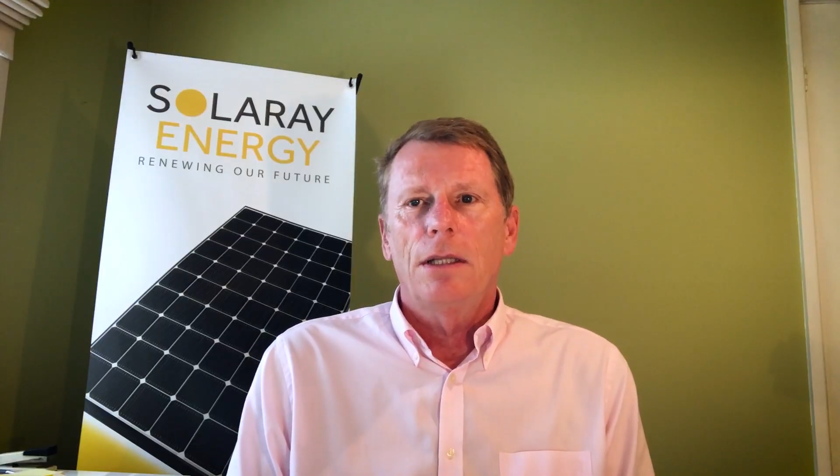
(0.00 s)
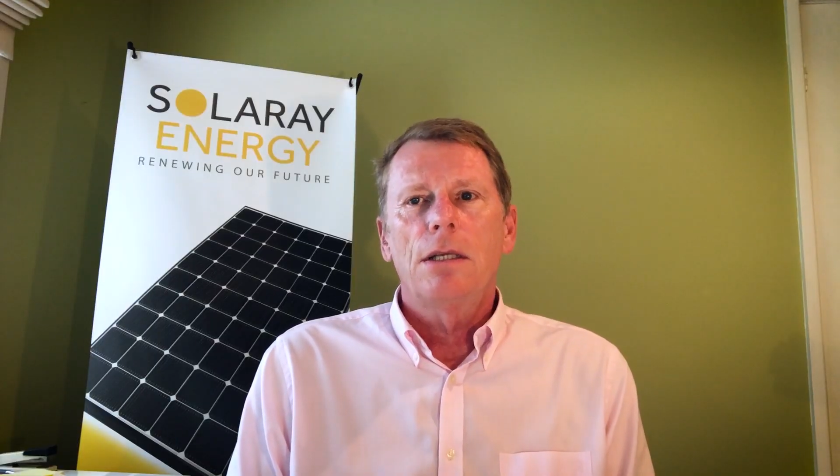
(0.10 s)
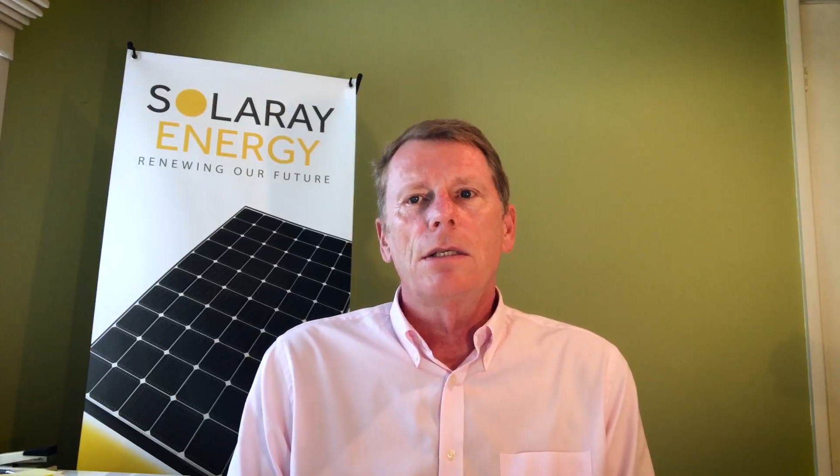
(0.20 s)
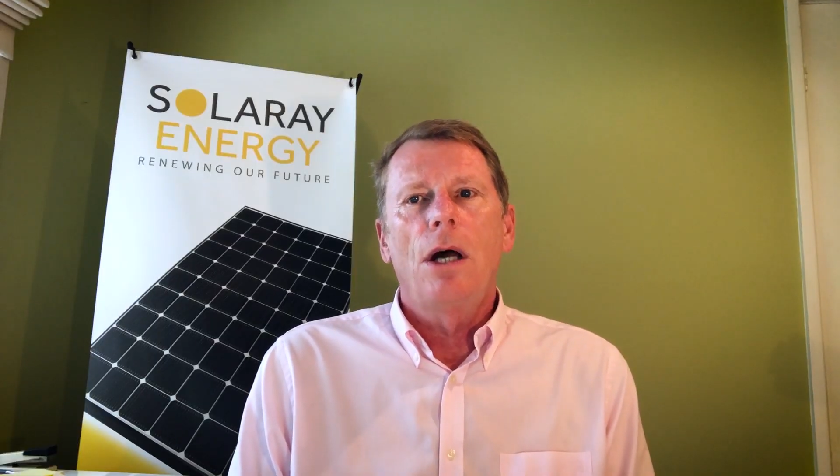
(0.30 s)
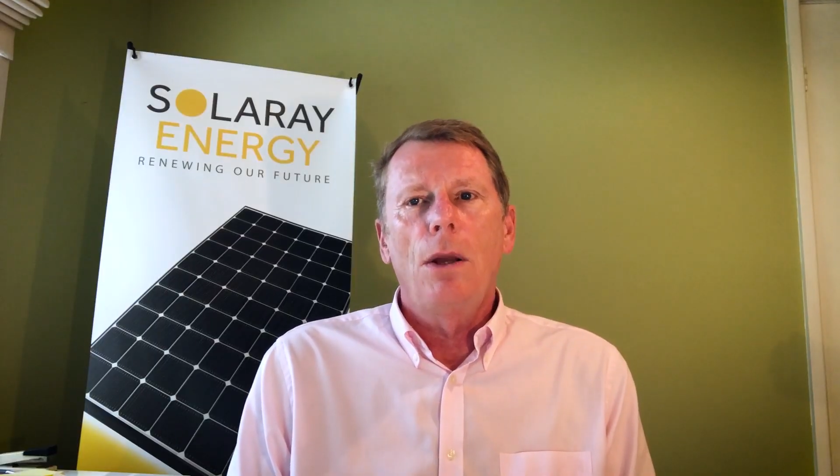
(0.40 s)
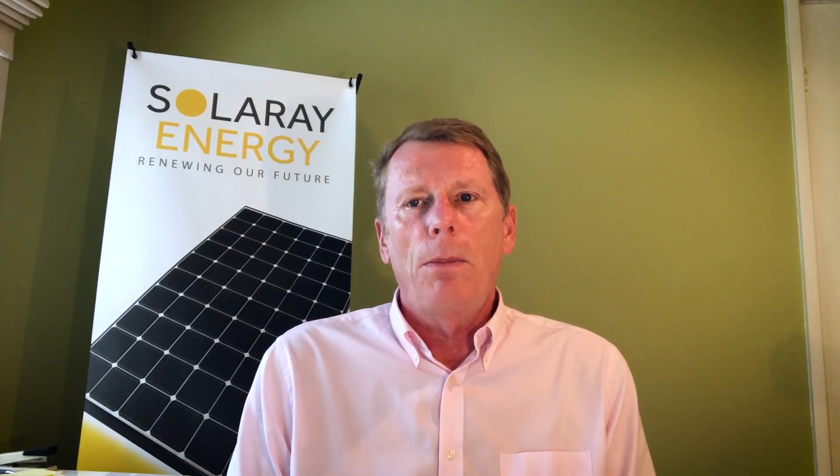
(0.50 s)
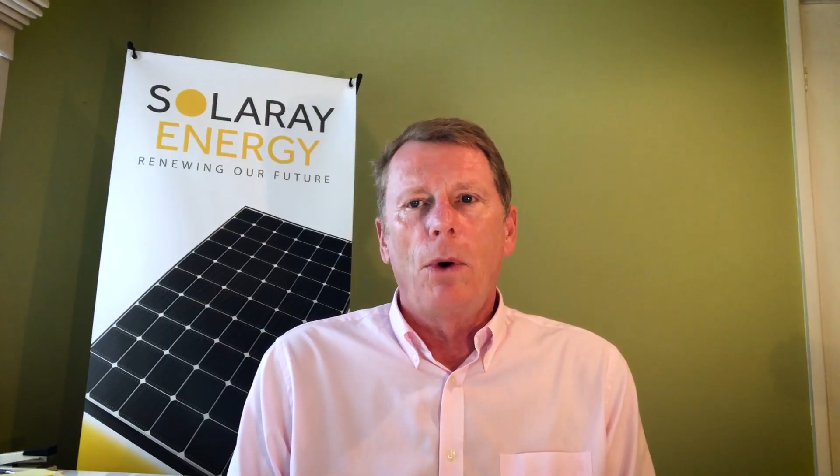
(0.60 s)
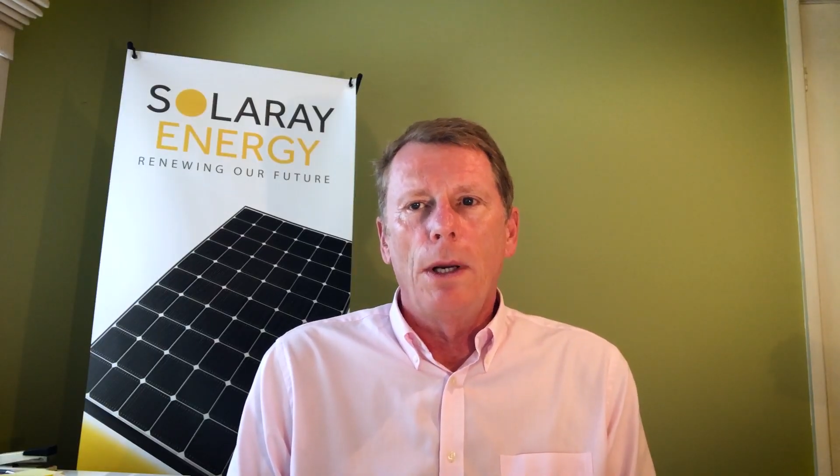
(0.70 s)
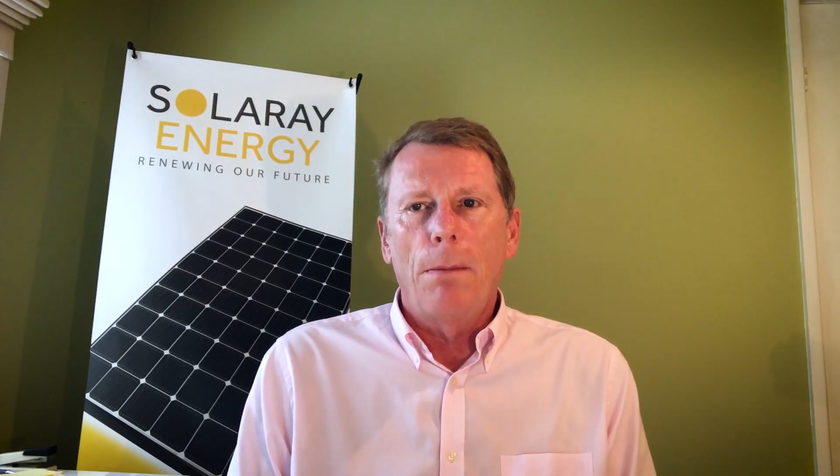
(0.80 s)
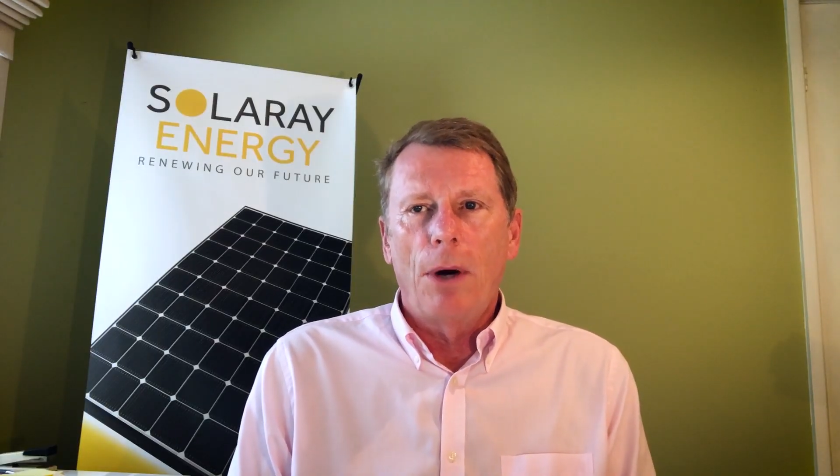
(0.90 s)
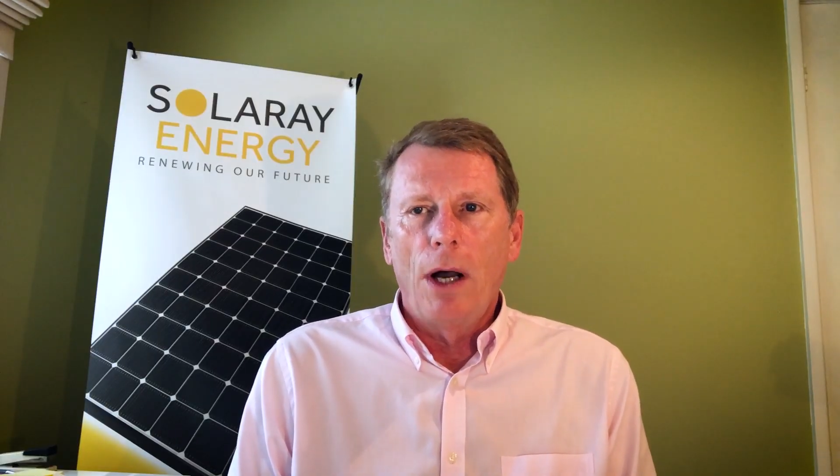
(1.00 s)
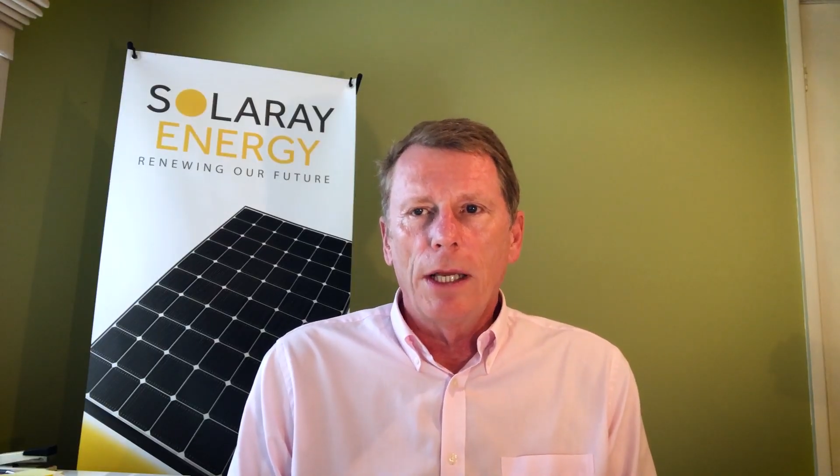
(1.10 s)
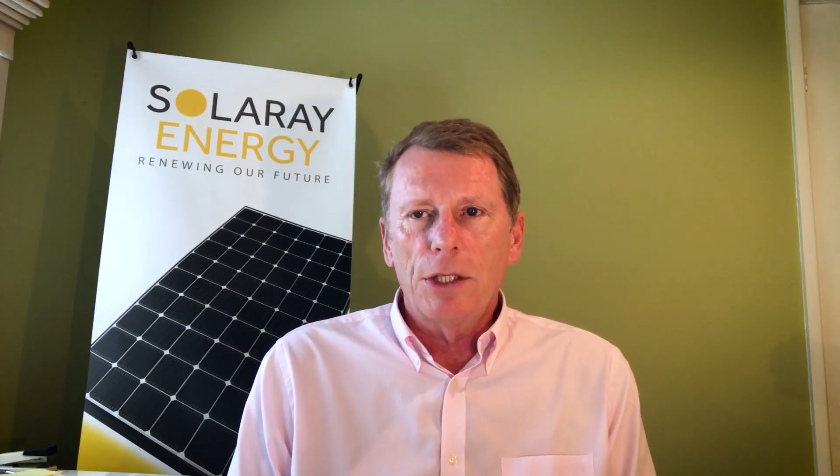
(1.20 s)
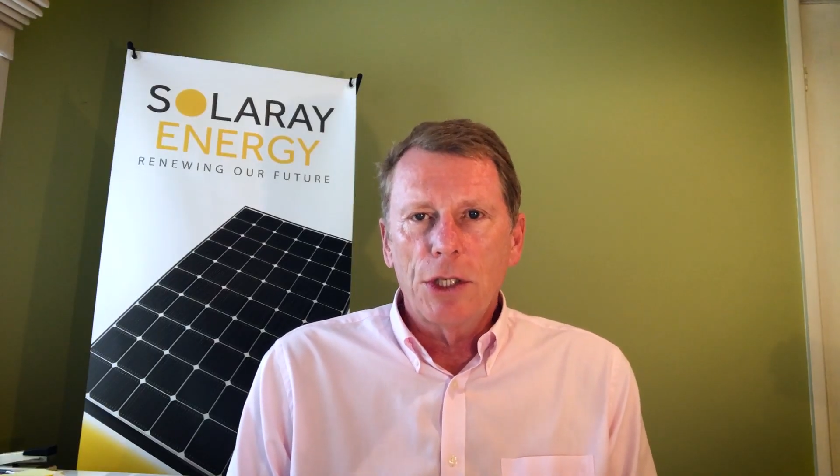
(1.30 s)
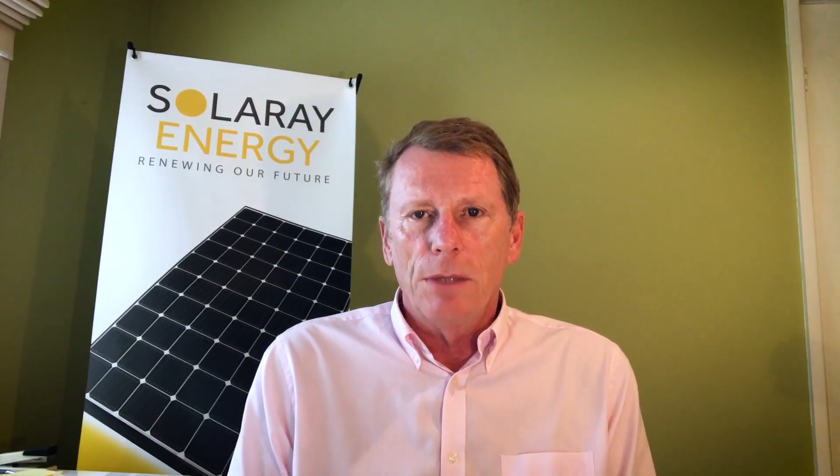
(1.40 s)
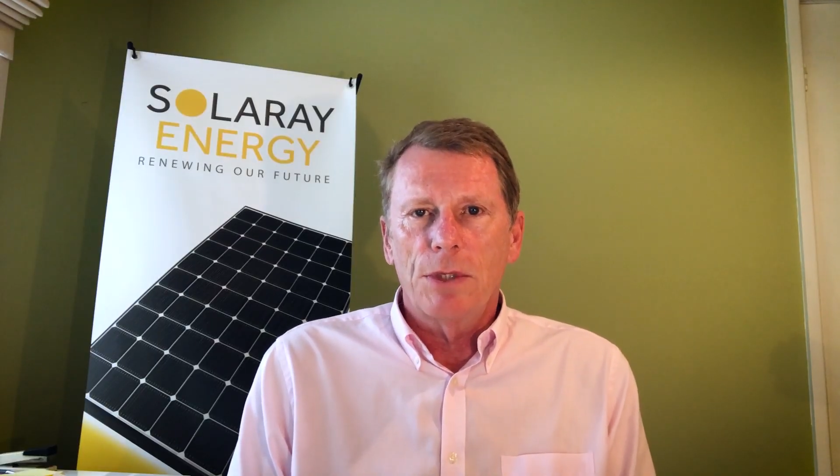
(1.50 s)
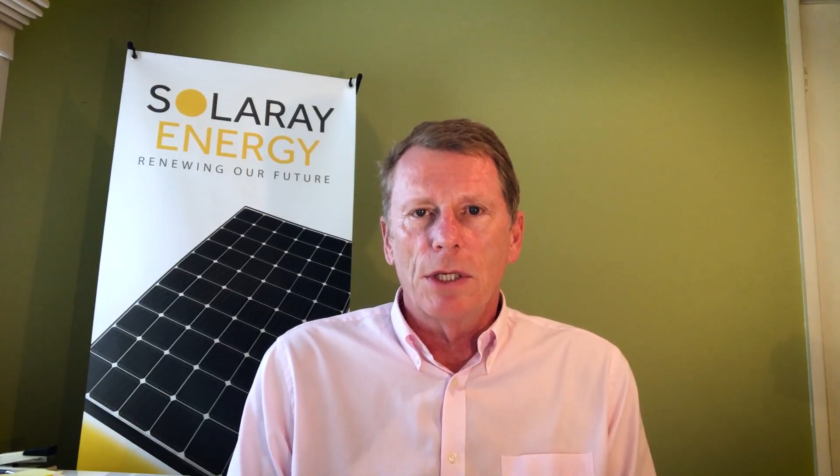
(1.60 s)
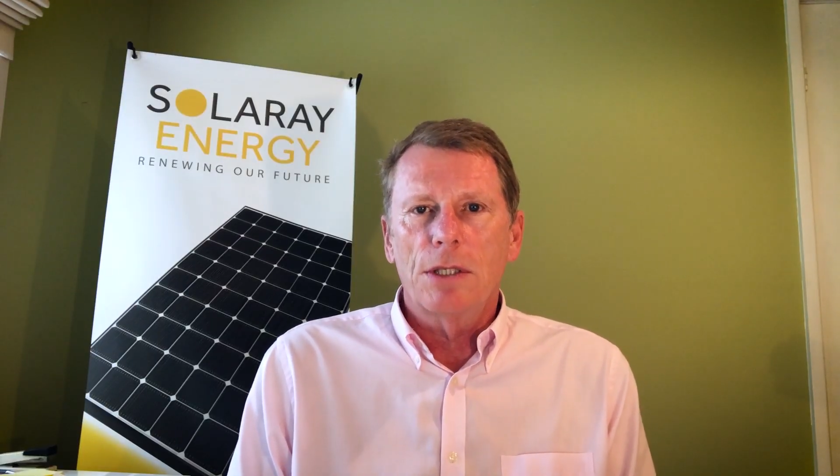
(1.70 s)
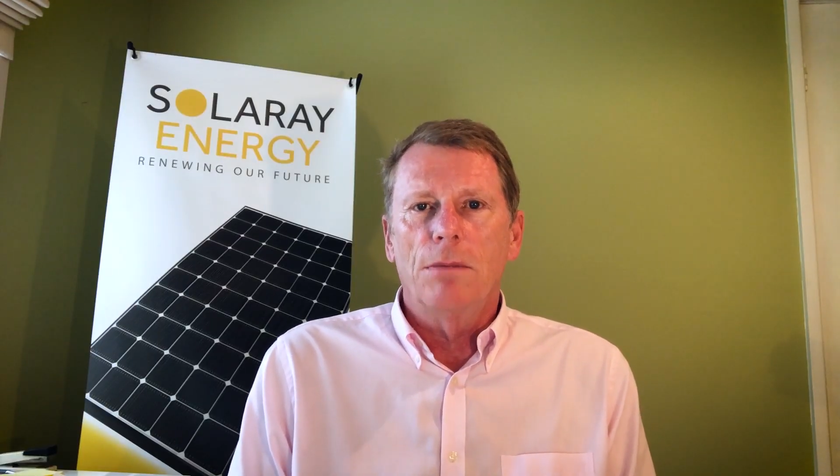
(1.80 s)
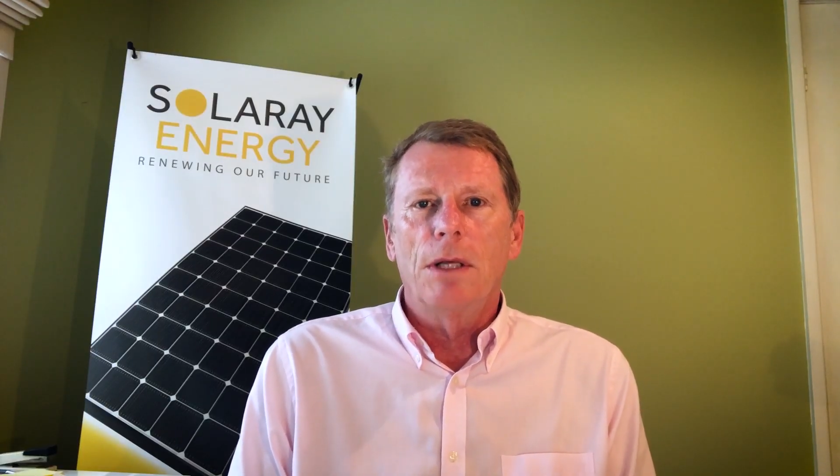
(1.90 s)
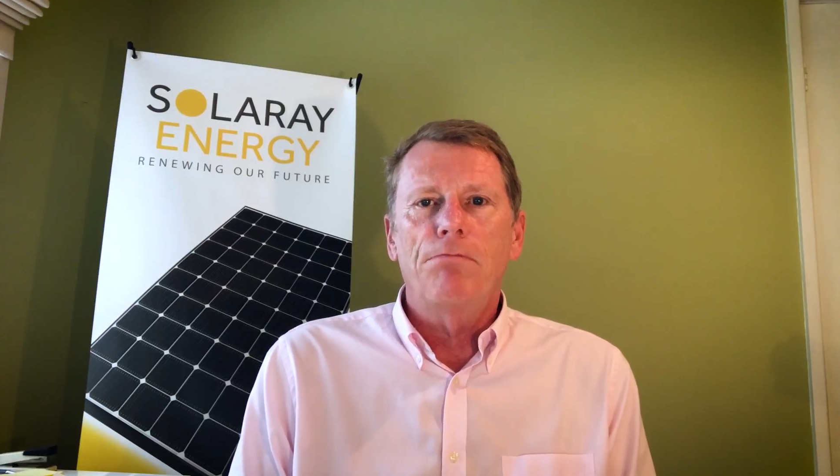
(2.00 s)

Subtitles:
There's no point buying a cheap system